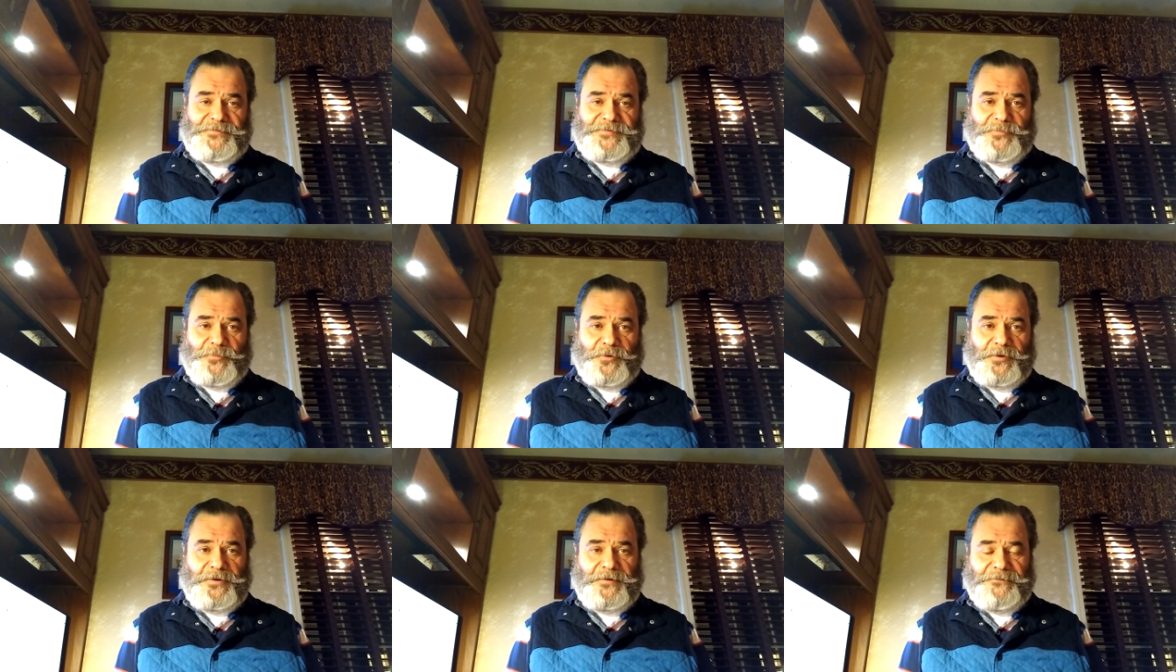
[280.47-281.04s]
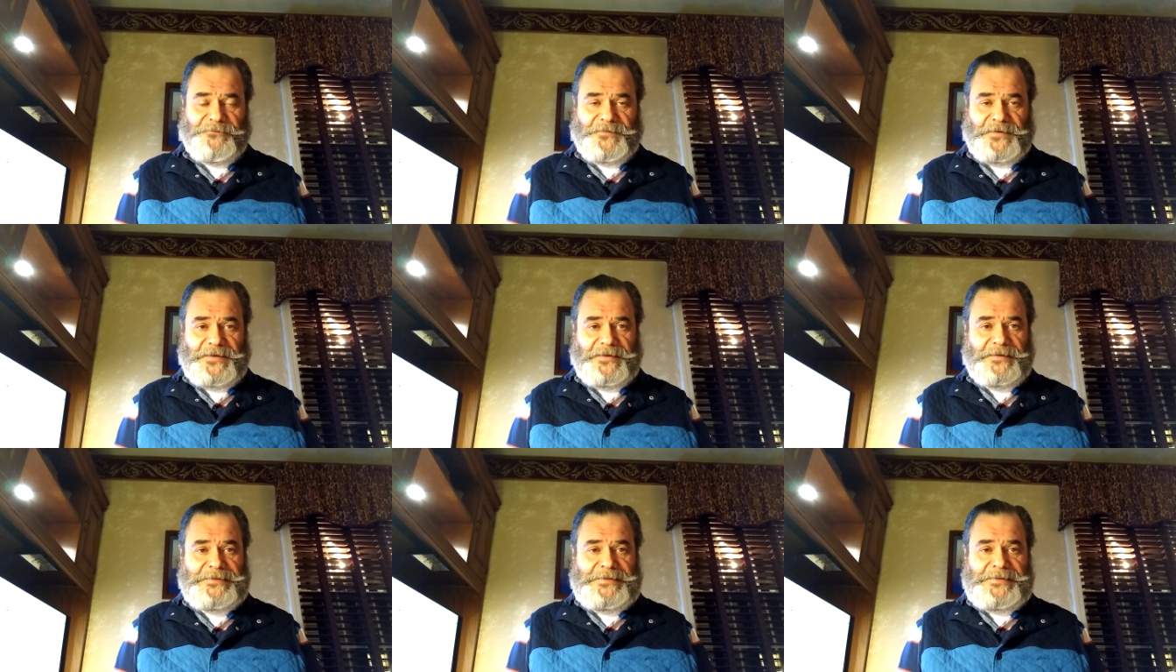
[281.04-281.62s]
It was more
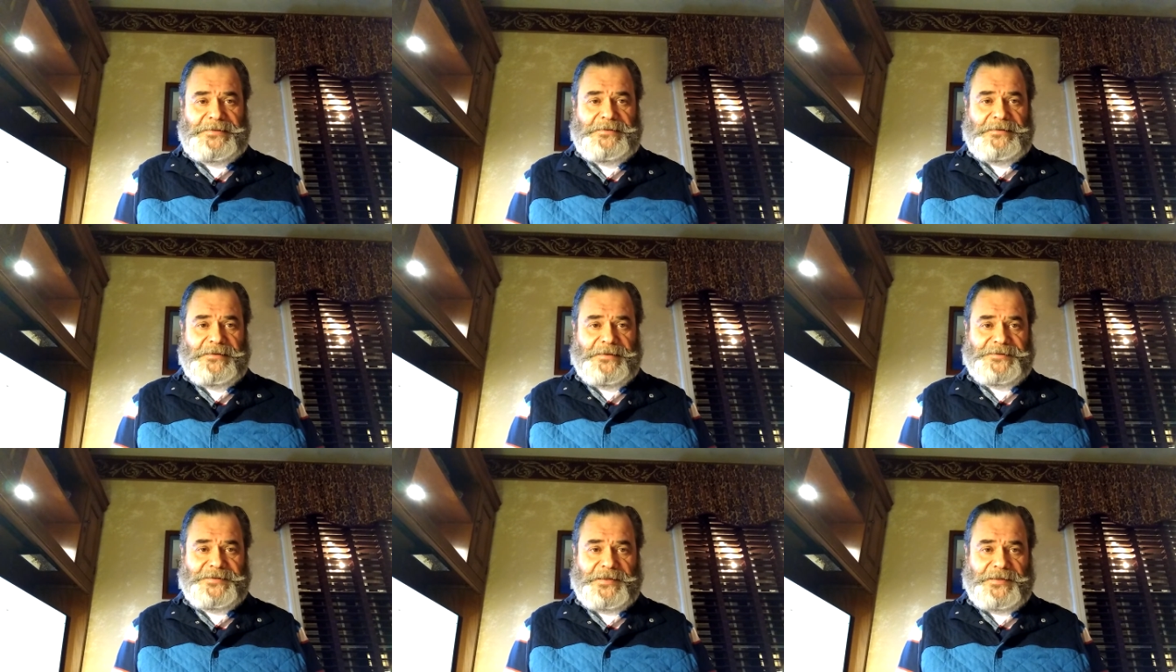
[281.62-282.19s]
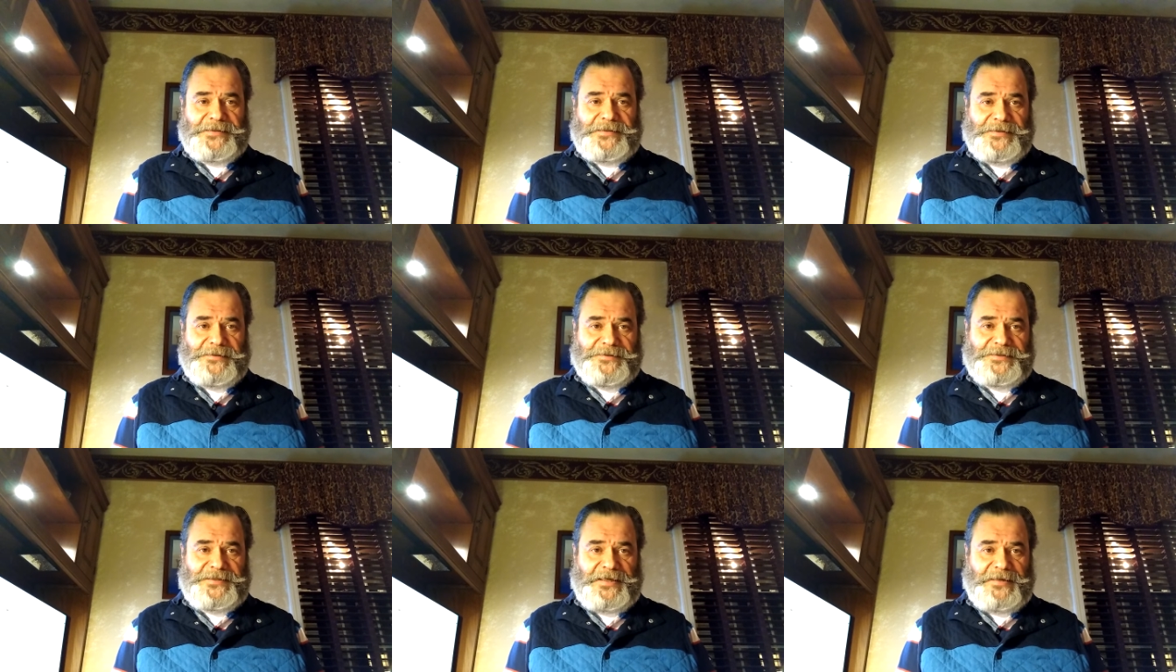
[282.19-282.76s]
of adult
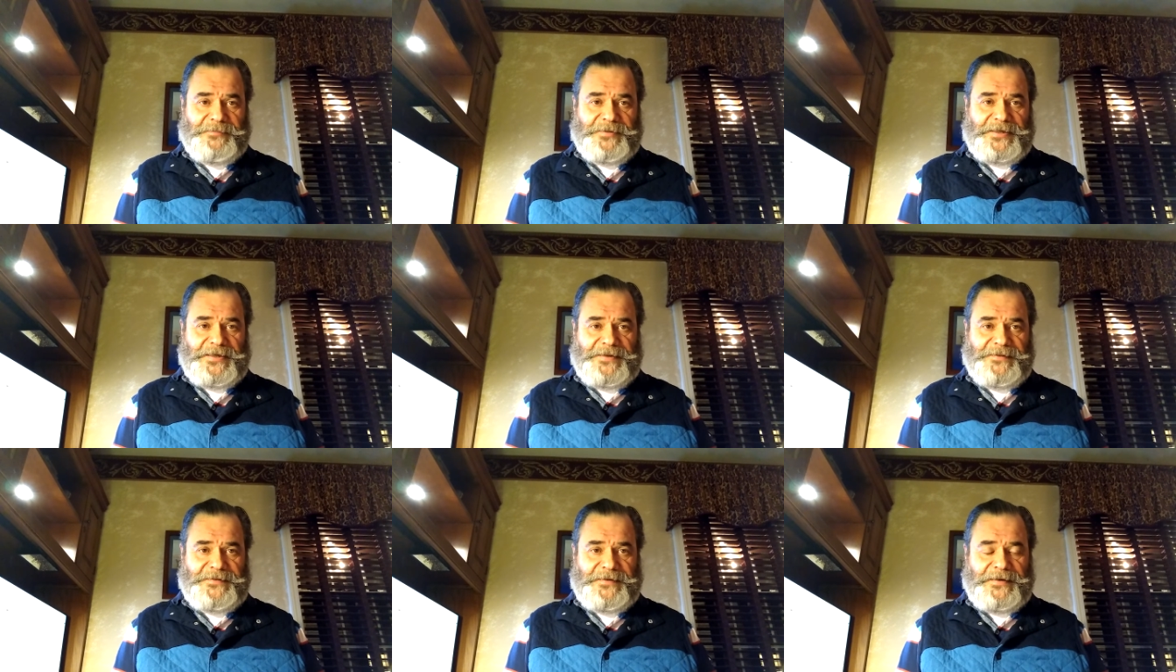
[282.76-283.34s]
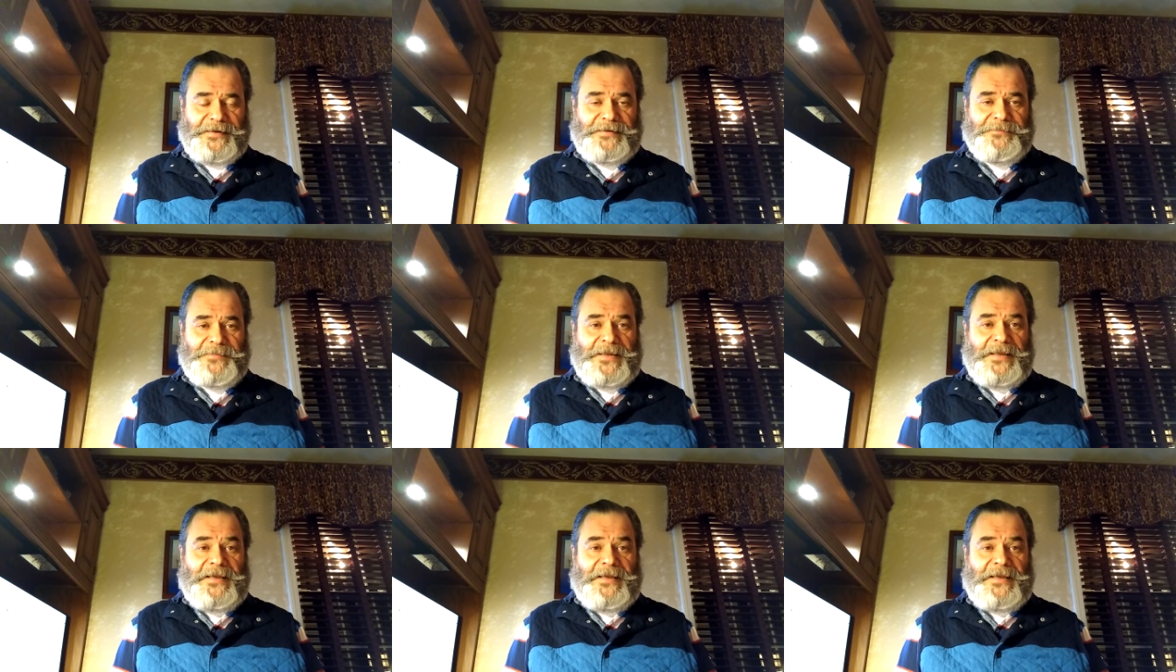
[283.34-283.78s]
entertainment, I think.